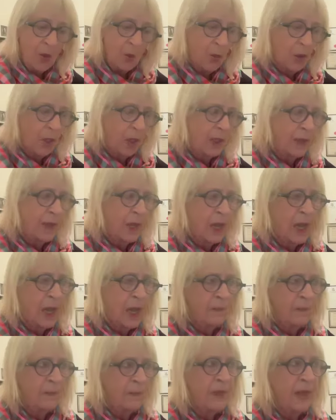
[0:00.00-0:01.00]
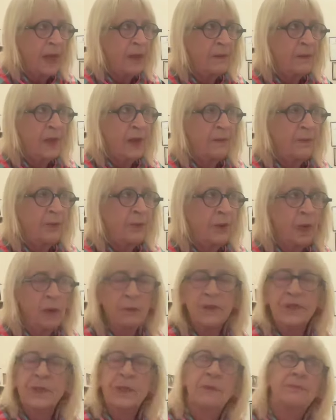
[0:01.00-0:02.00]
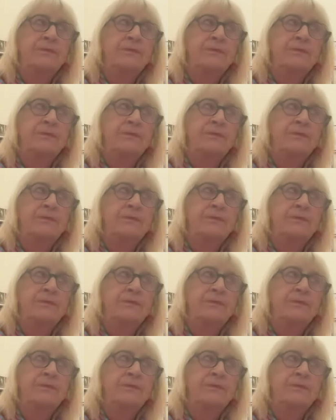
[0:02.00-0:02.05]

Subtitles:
Well, they put it was